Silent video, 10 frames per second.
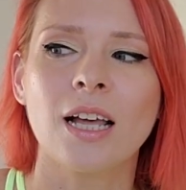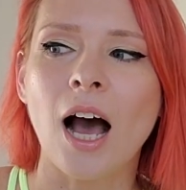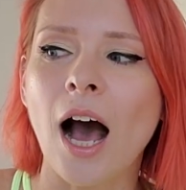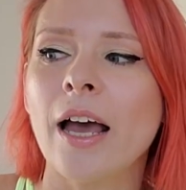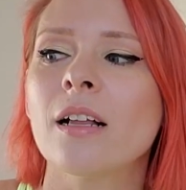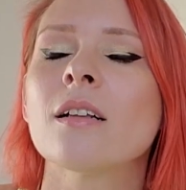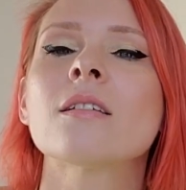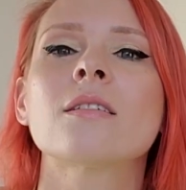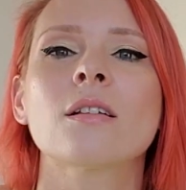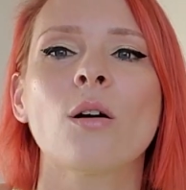
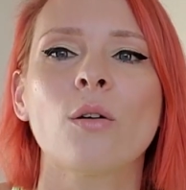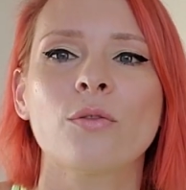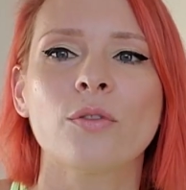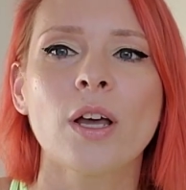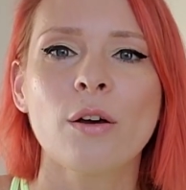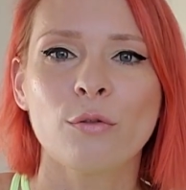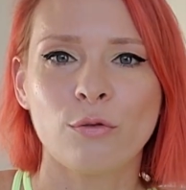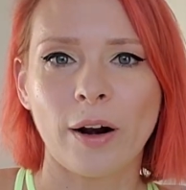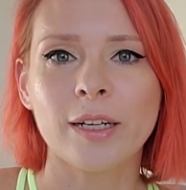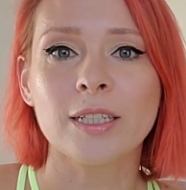aisles of
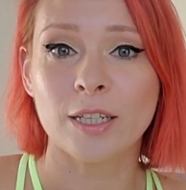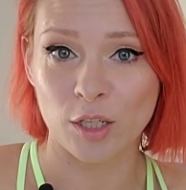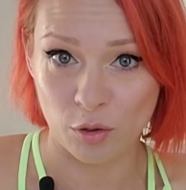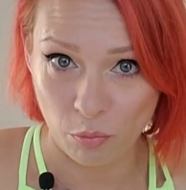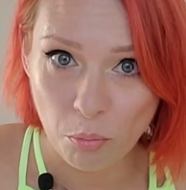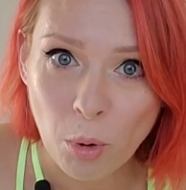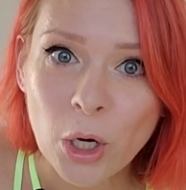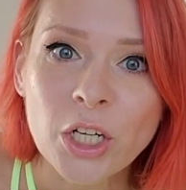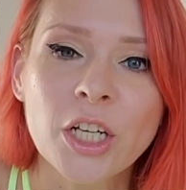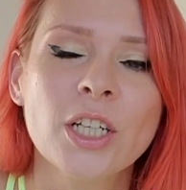fragrances
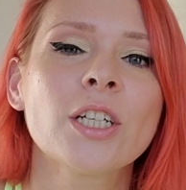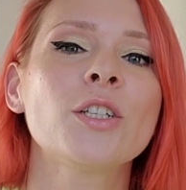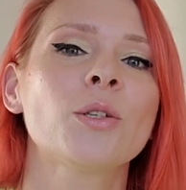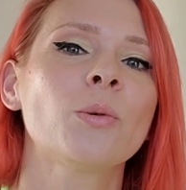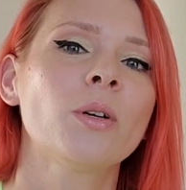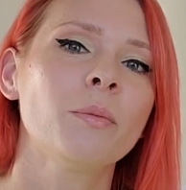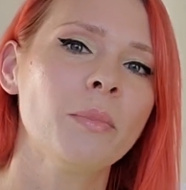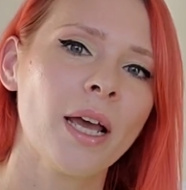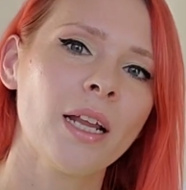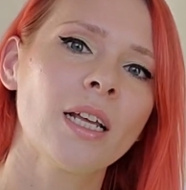marketed toward
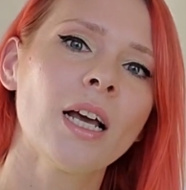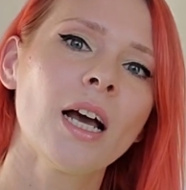men,